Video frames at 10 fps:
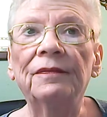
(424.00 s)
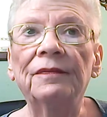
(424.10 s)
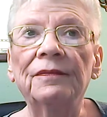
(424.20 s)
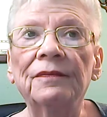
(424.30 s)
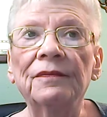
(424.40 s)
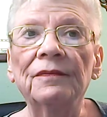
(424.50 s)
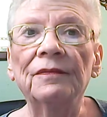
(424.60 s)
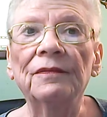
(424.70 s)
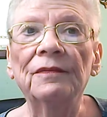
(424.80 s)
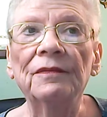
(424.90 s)

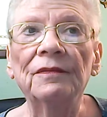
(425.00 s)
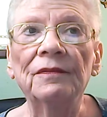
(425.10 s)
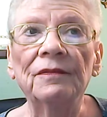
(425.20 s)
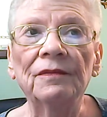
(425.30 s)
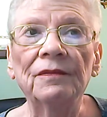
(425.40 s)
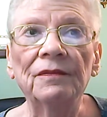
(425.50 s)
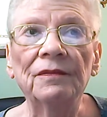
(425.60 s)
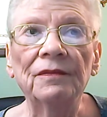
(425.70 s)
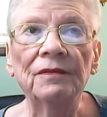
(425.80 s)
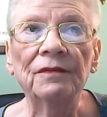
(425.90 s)

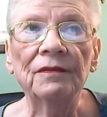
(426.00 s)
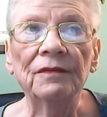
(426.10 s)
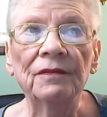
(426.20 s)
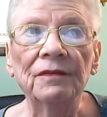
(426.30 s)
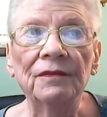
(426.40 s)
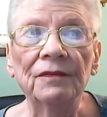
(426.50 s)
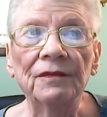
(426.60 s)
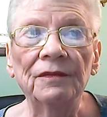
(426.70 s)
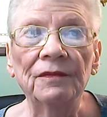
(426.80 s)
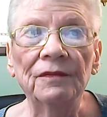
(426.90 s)

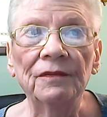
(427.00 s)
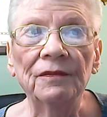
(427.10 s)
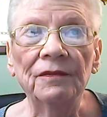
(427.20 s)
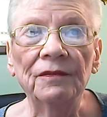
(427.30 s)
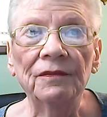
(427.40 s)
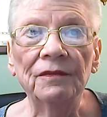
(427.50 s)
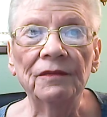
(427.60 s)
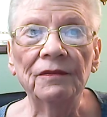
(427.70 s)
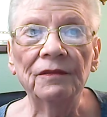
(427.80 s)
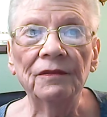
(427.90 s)

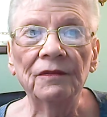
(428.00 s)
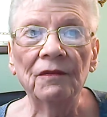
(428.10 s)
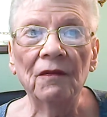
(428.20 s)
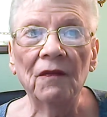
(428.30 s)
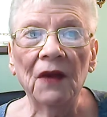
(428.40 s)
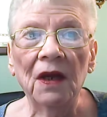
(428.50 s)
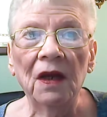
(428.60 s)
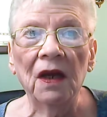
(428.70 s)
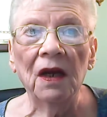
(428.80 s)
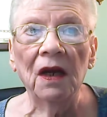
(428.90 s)
Nobody speaks.